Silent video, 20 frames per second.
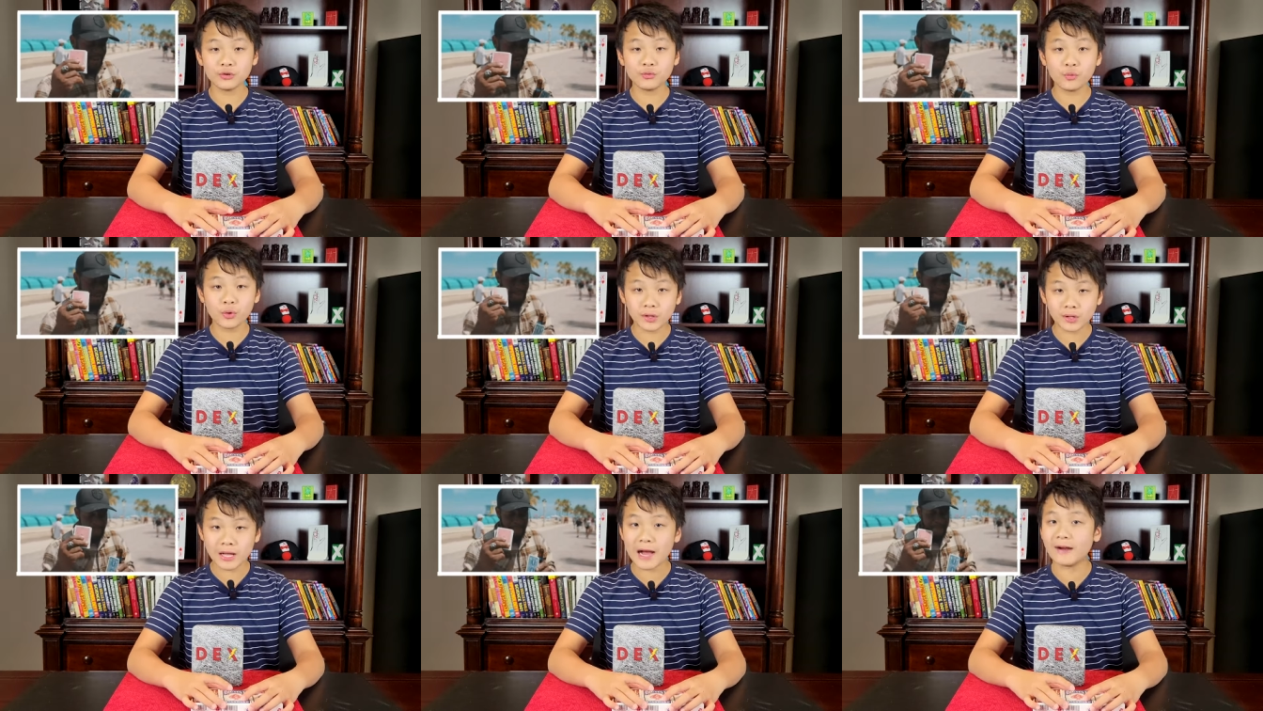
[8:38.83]
you
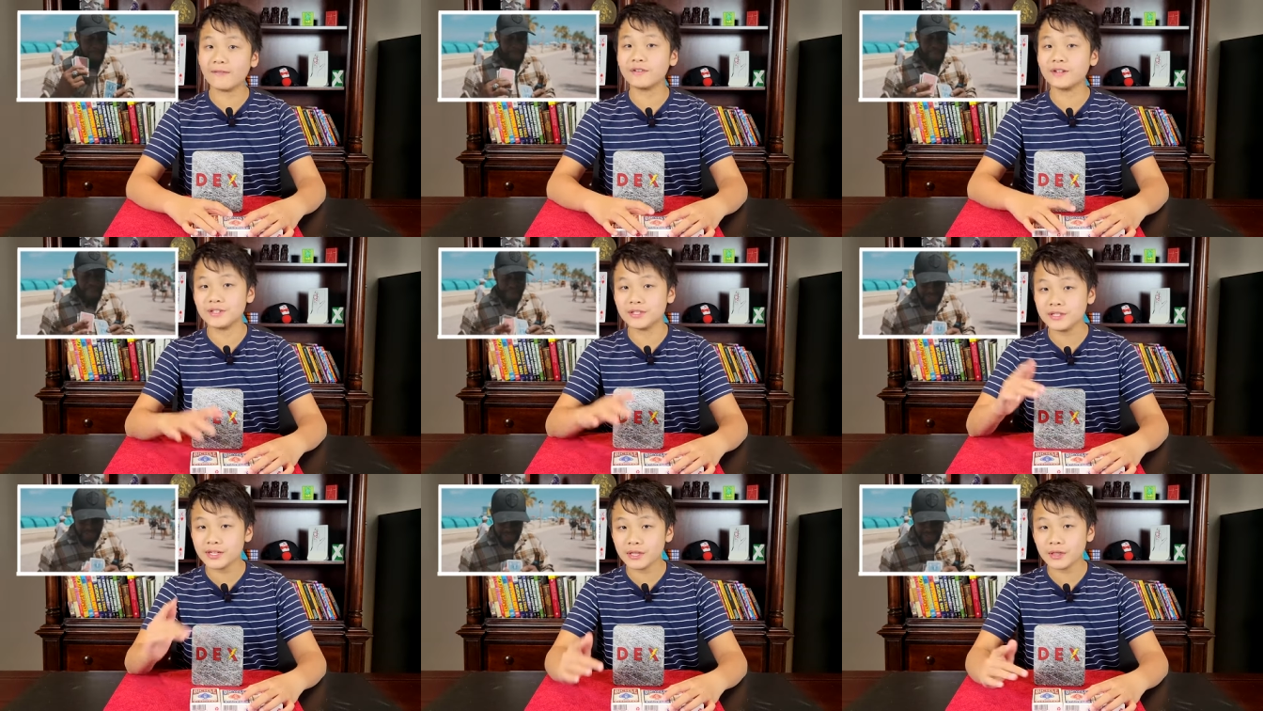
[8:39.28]
will have
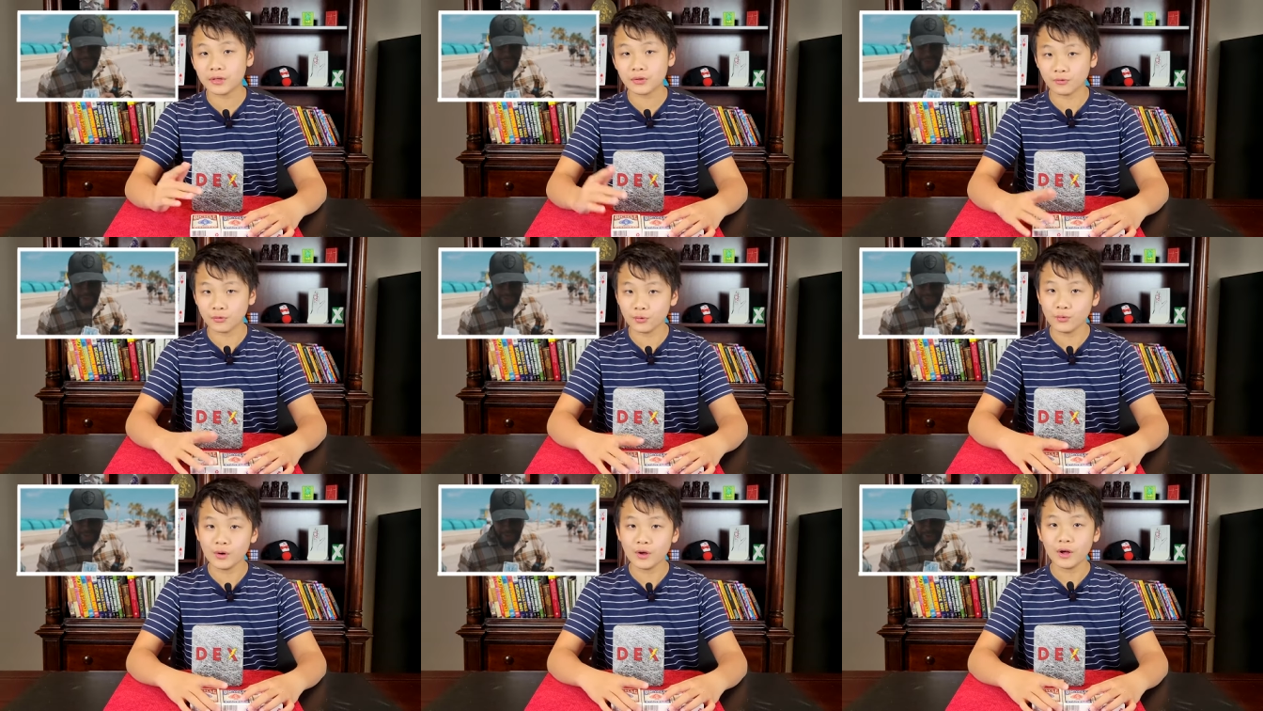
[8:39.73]
to sit
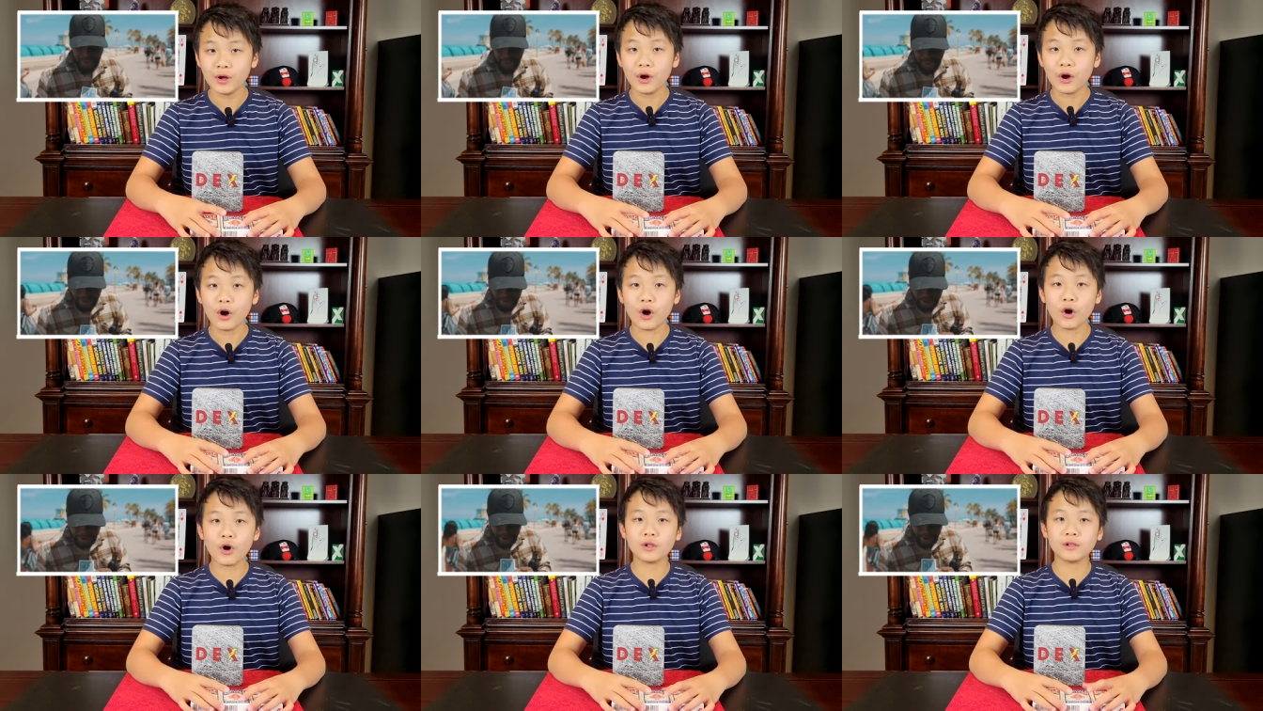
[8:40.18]
through
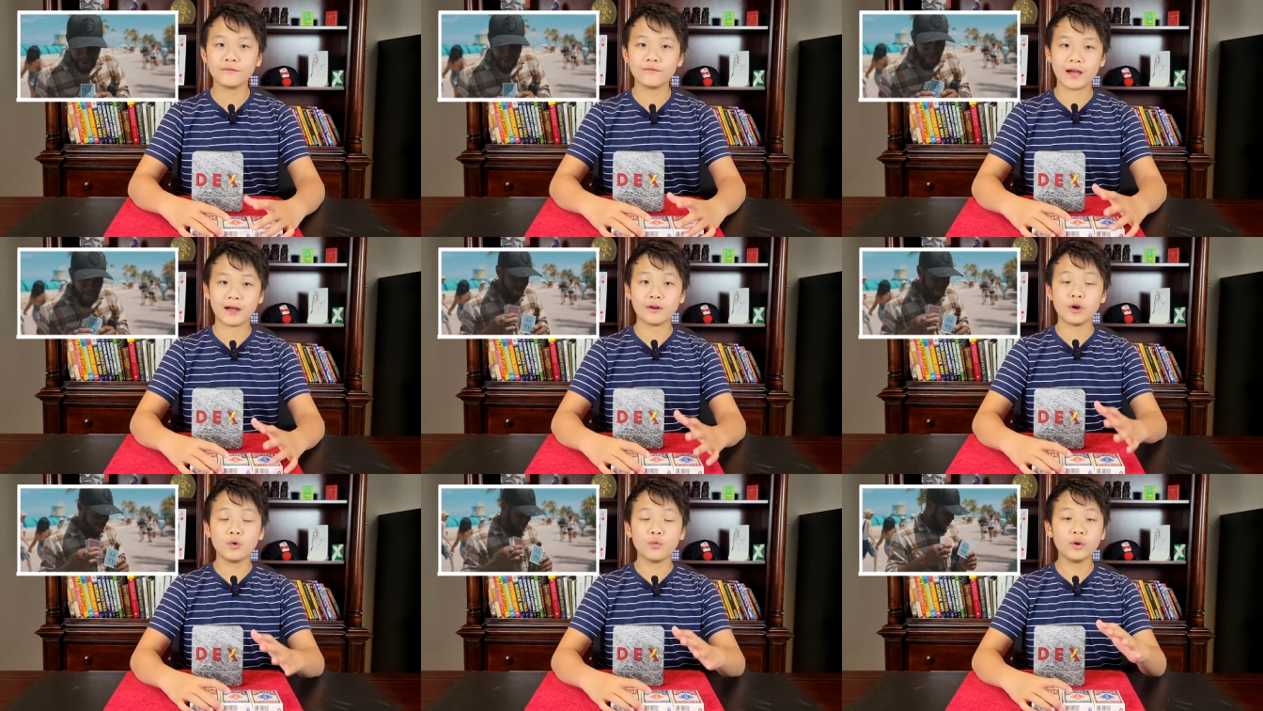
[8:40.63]
all of
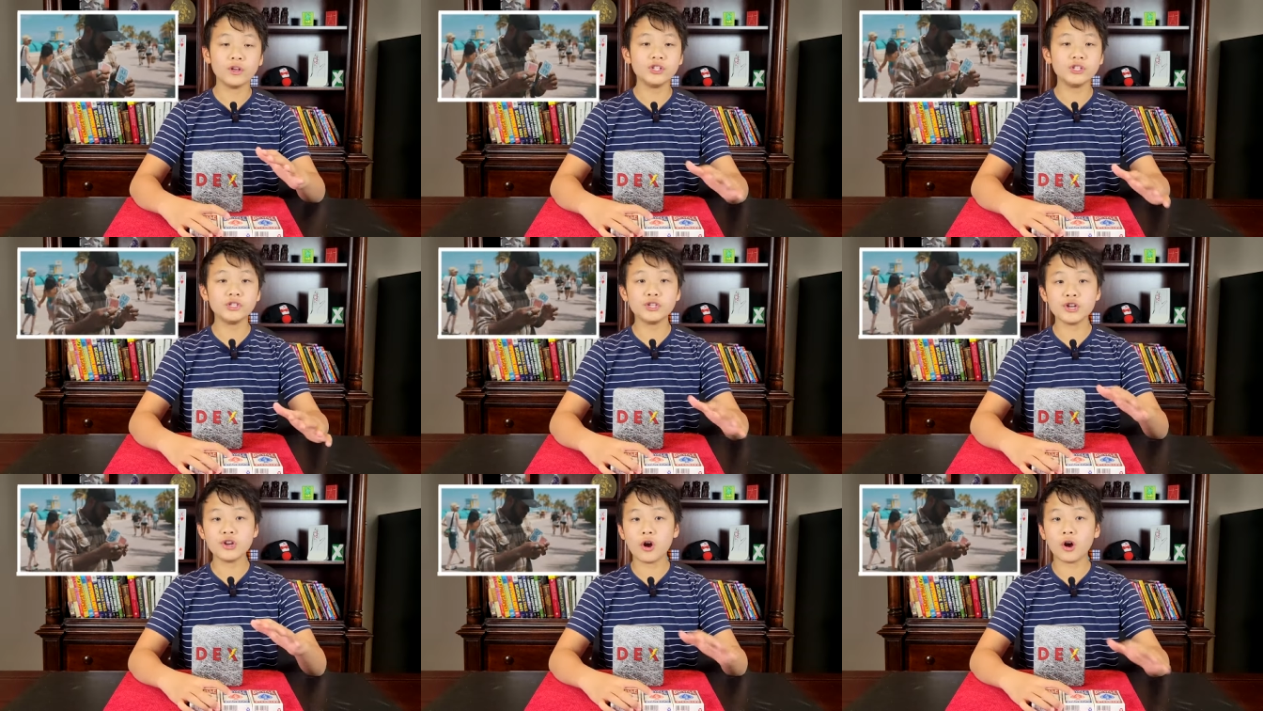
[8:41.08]
that,
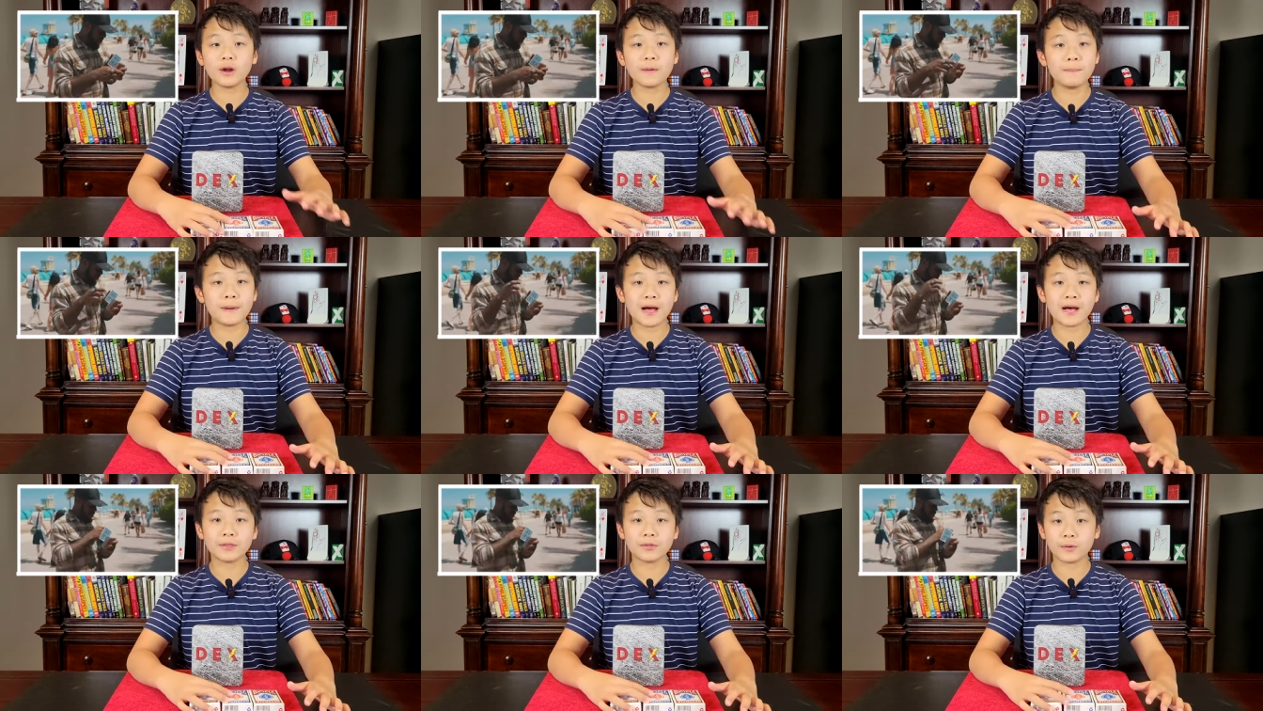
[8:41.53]
which is not
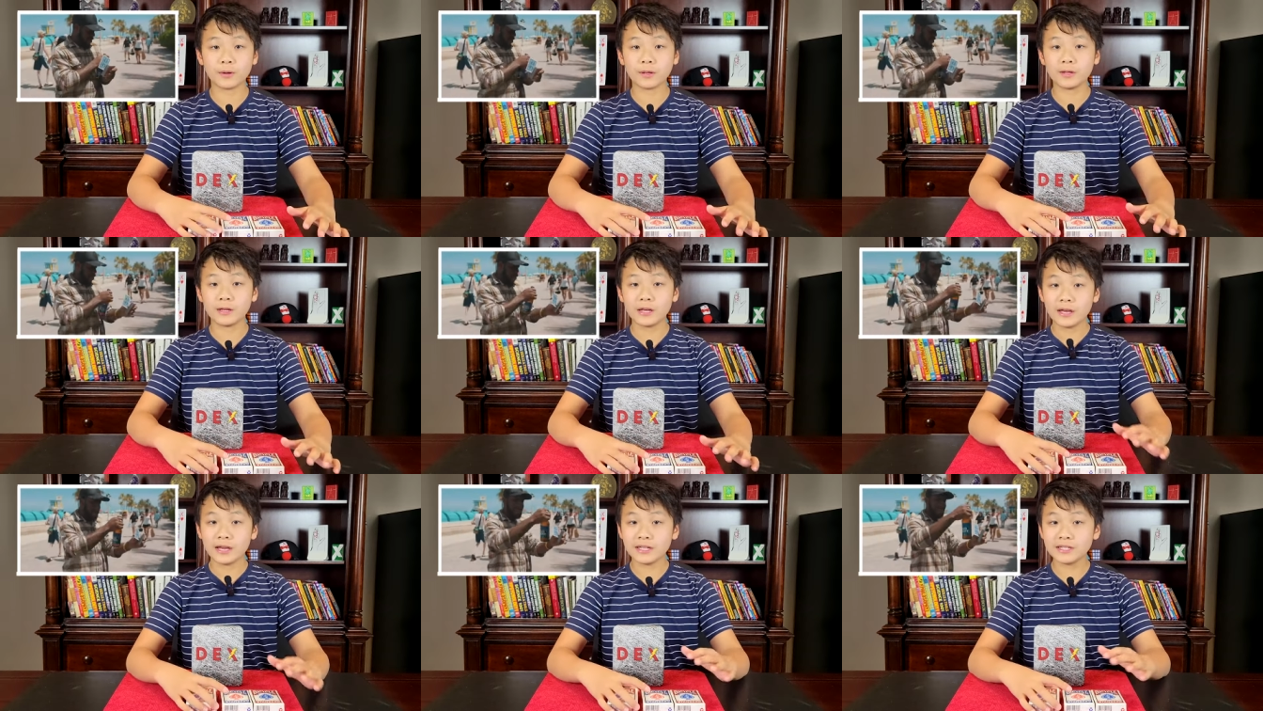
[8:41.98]
a bad
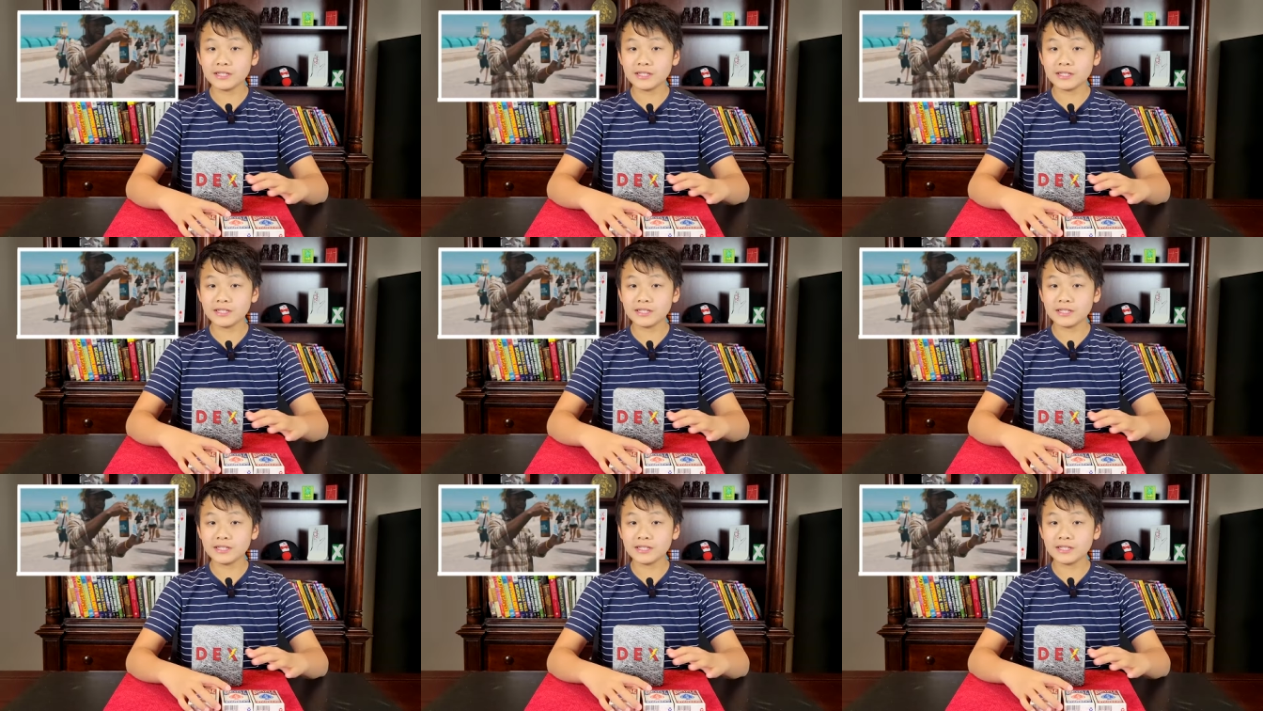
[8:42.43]
thing.